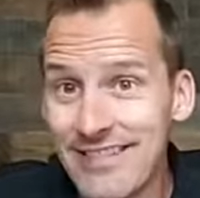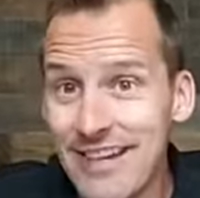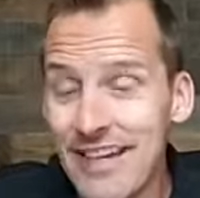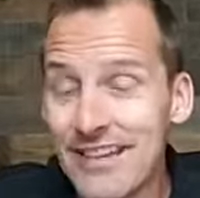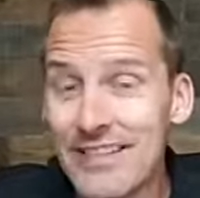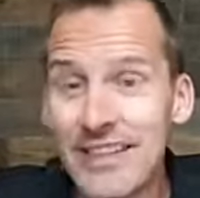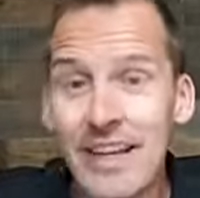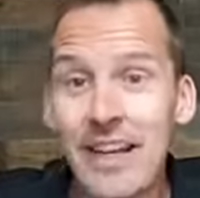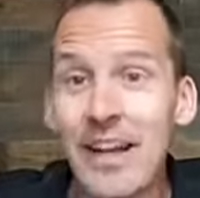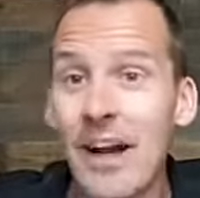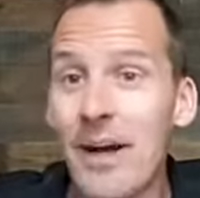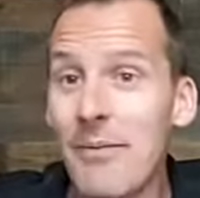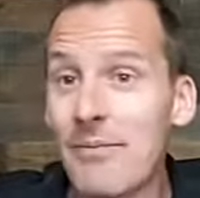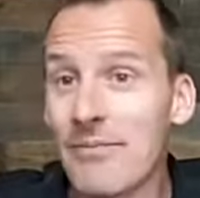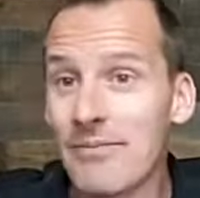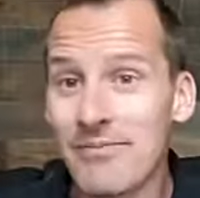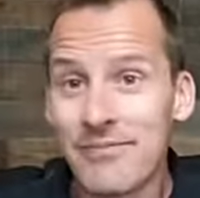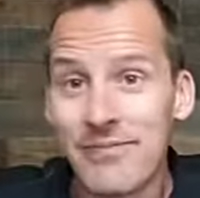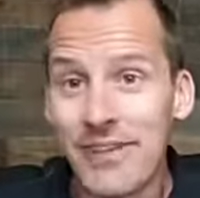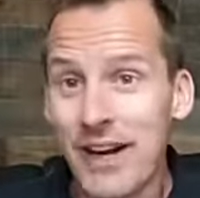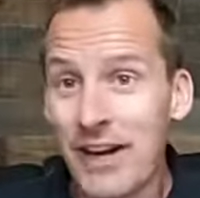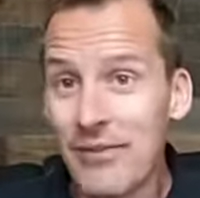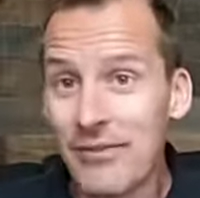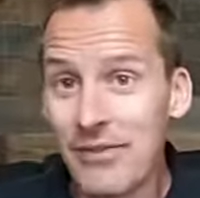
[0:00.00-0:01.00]
like I'm,
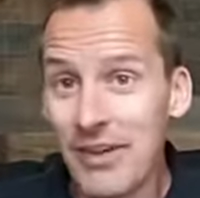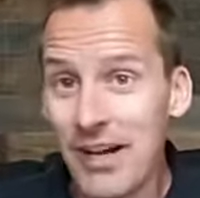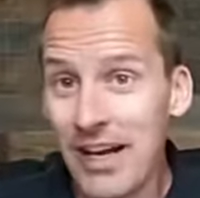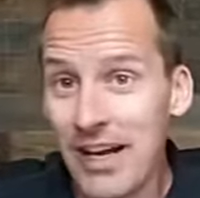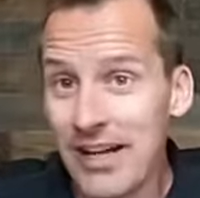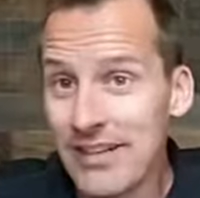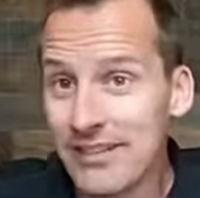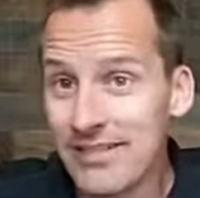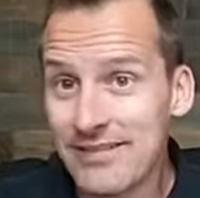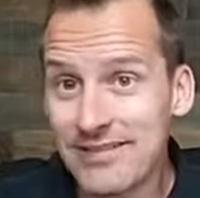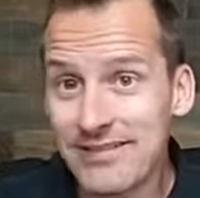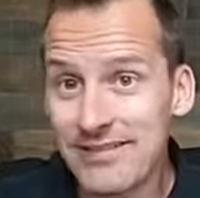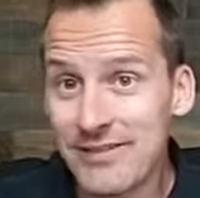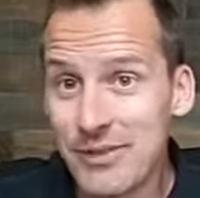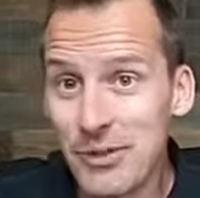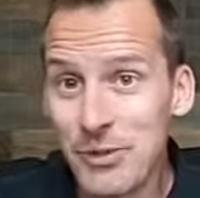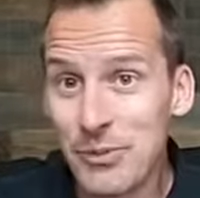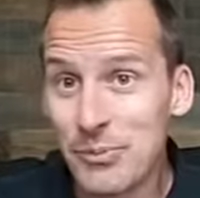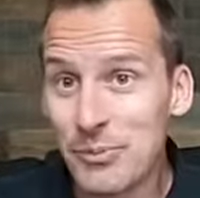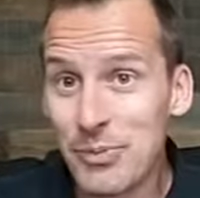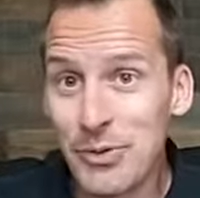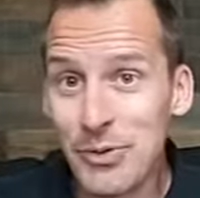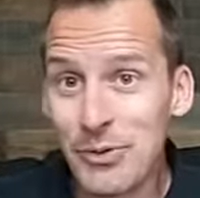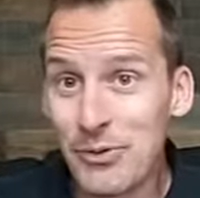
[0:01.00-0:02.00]
I've got two
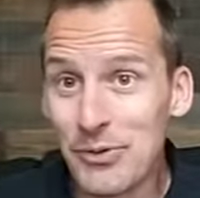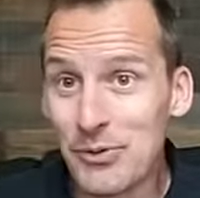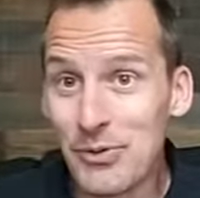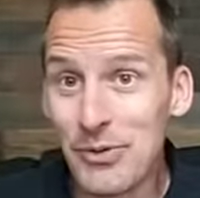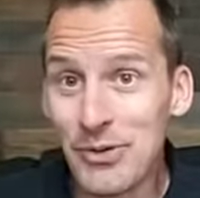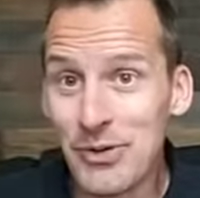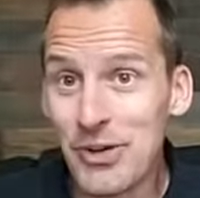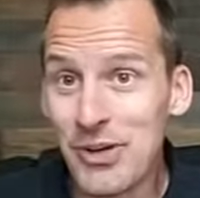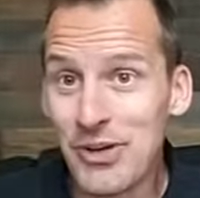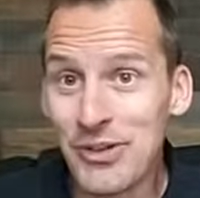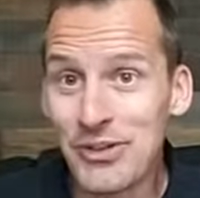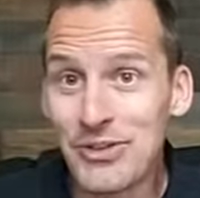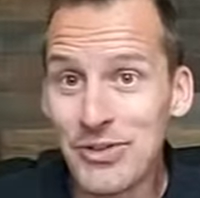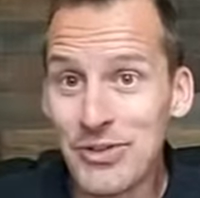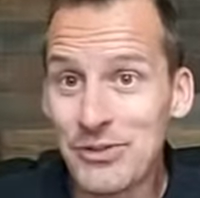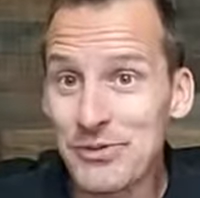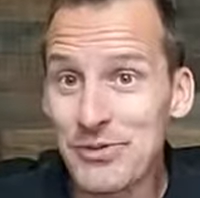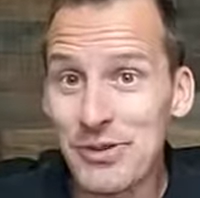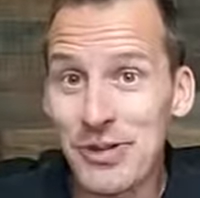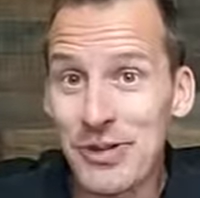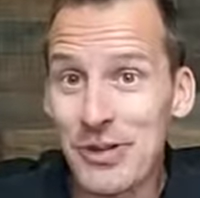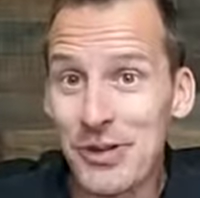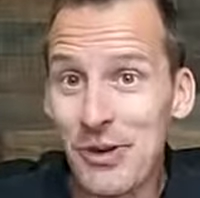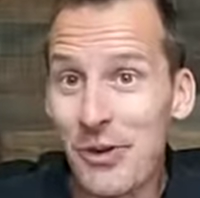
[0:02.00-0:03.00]
beautiful young
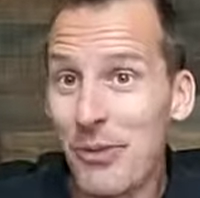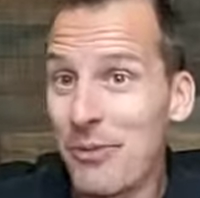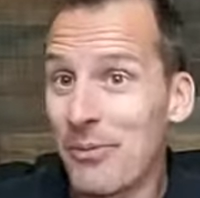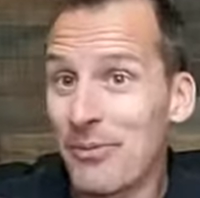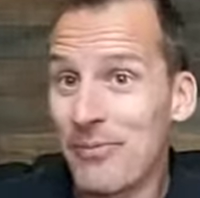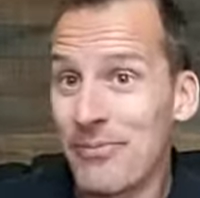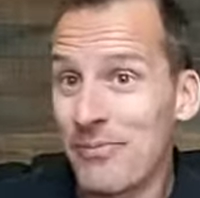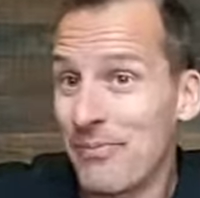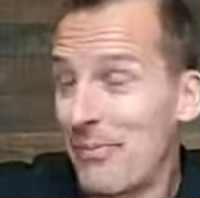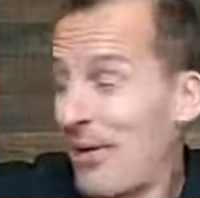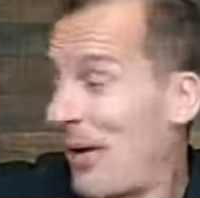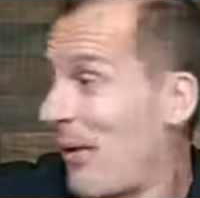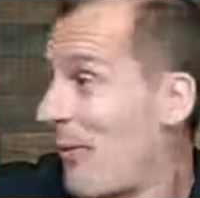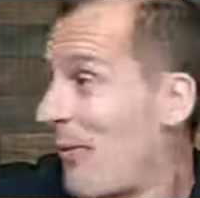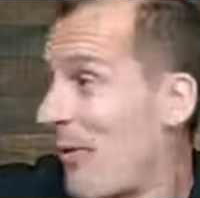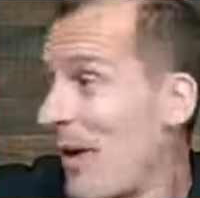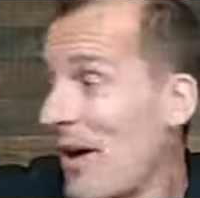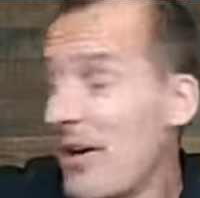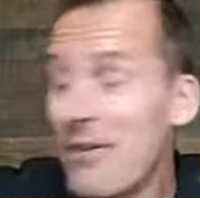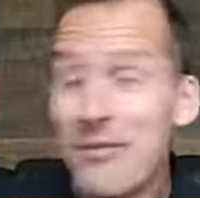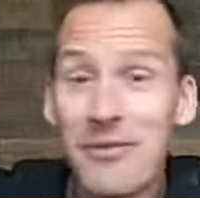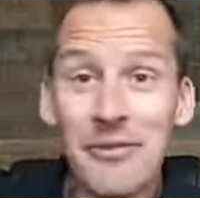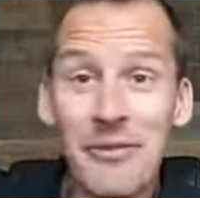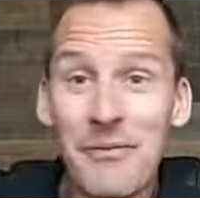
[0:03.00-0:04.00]
children at home, my
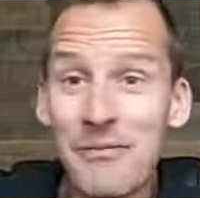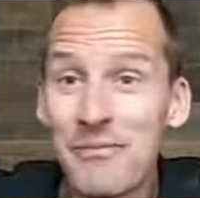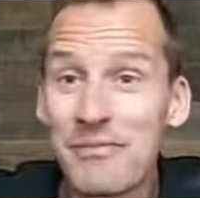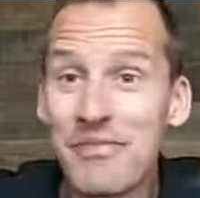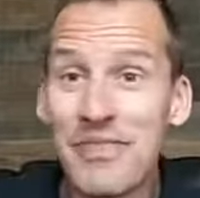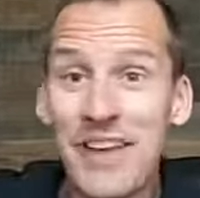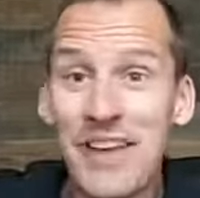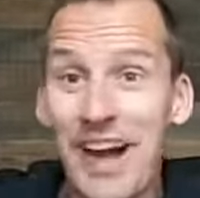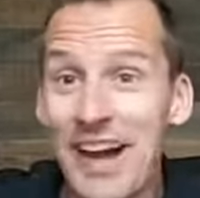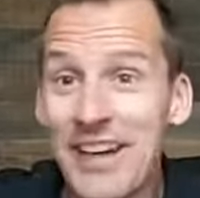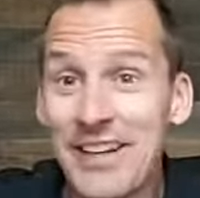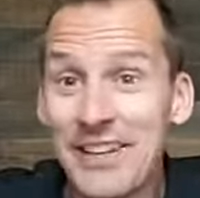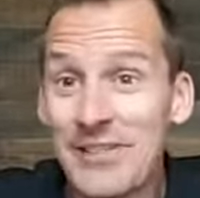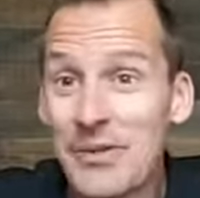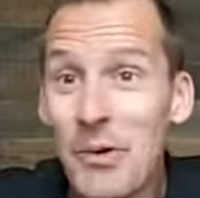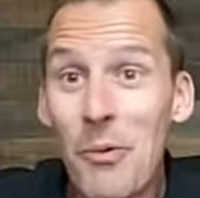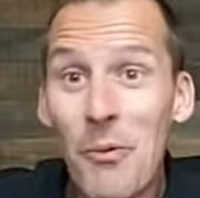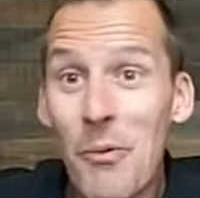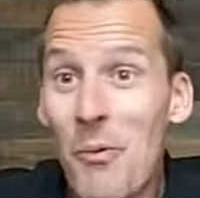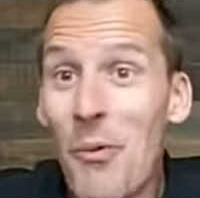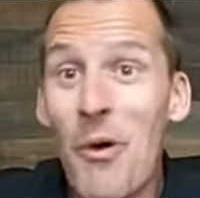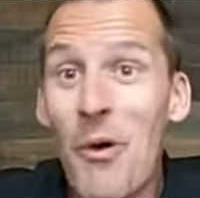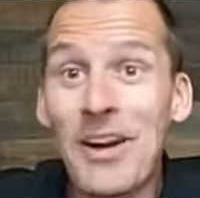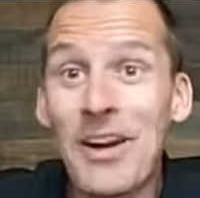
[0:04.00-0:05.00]
wife, I
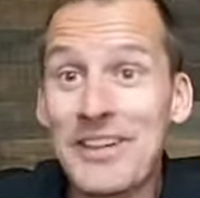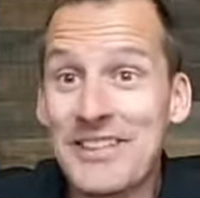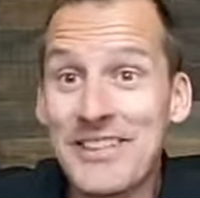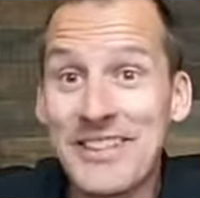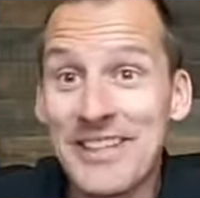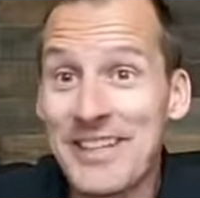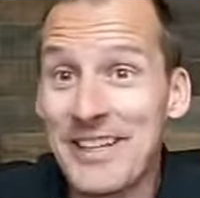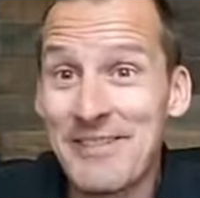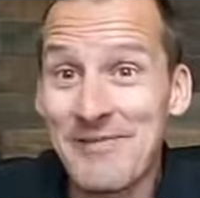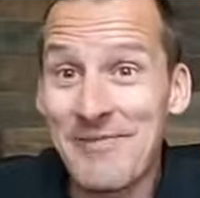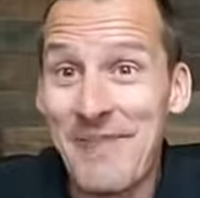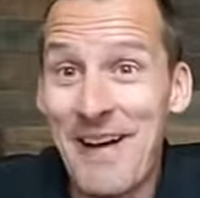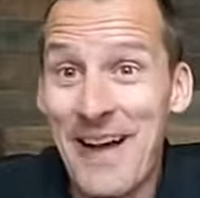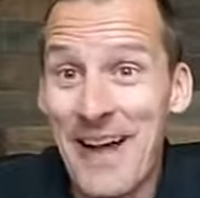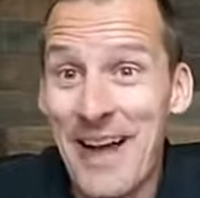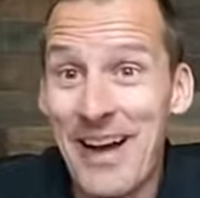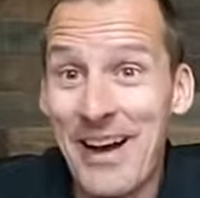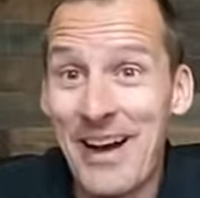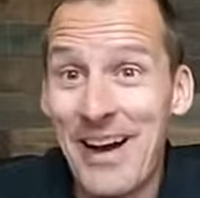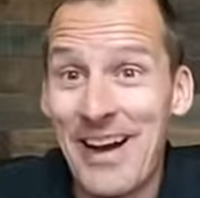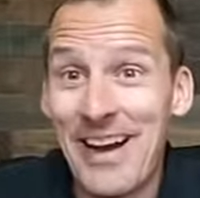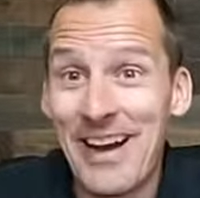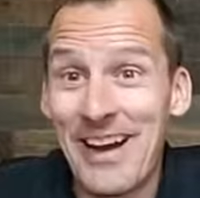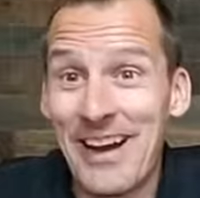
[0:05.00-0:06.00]
don't want to leave my
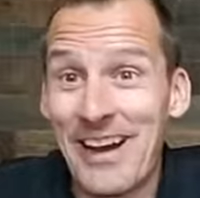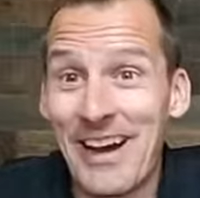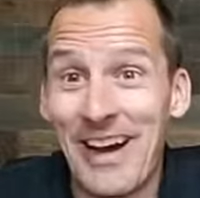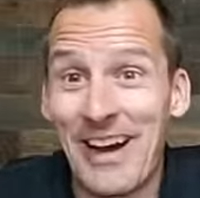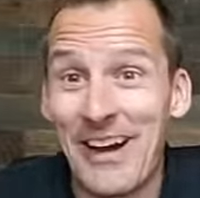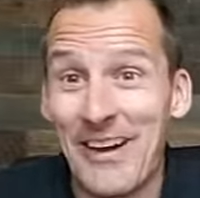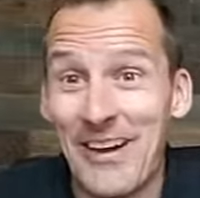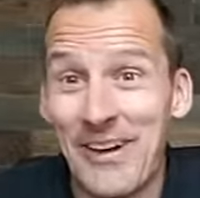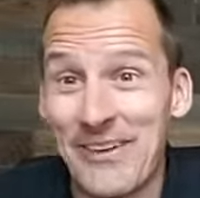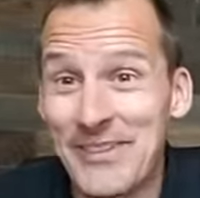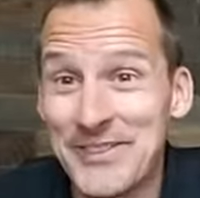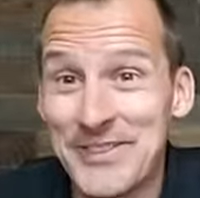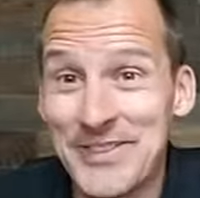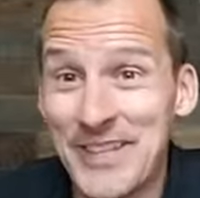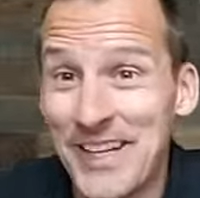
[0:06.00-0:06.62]
house.